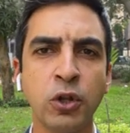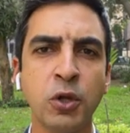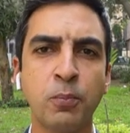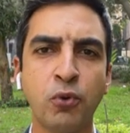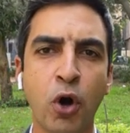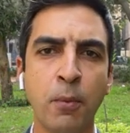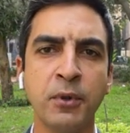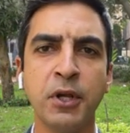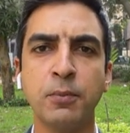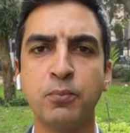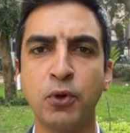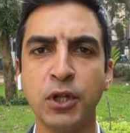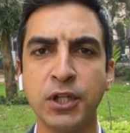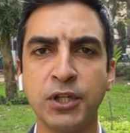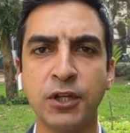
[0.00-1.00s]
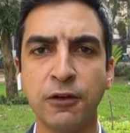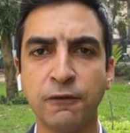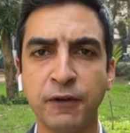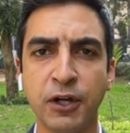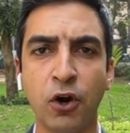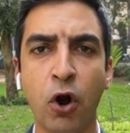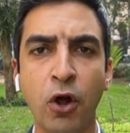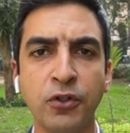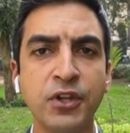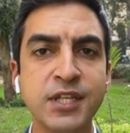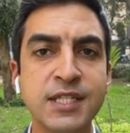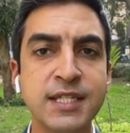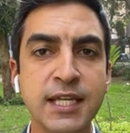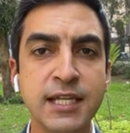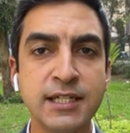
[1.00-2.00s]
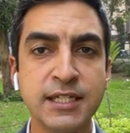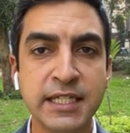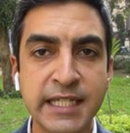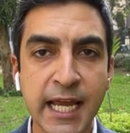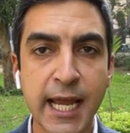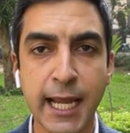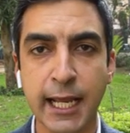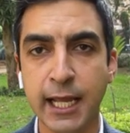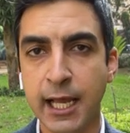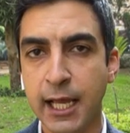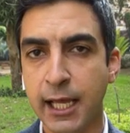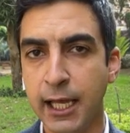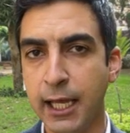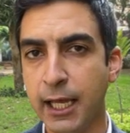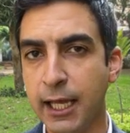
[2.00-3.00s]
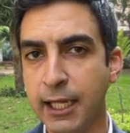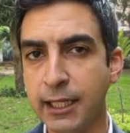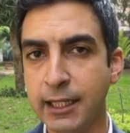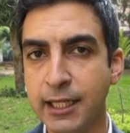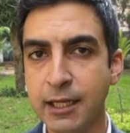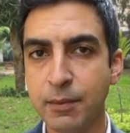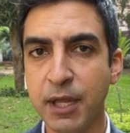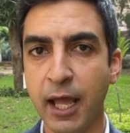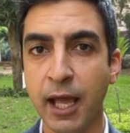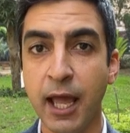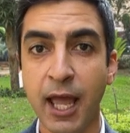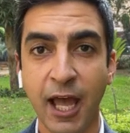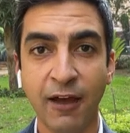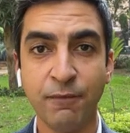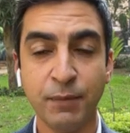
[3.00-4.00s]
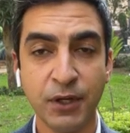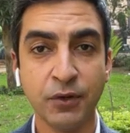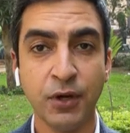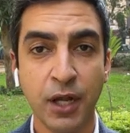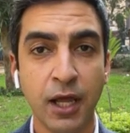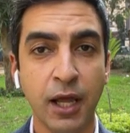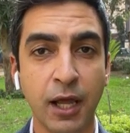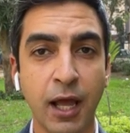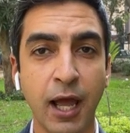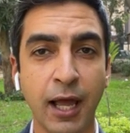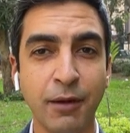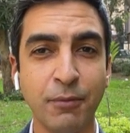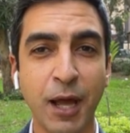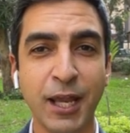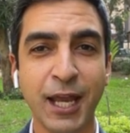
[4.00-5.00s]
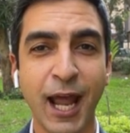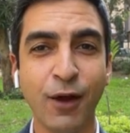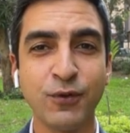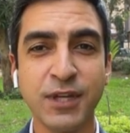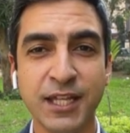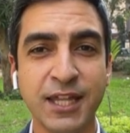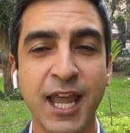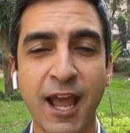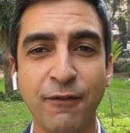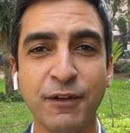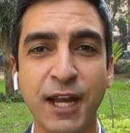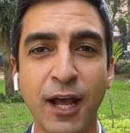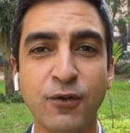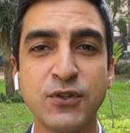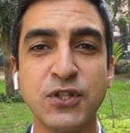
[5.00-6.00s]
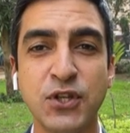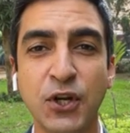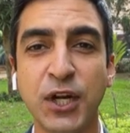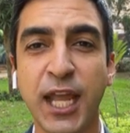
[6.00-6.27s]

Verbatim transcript: the prominent political figure on the scene today in Libya have been announced their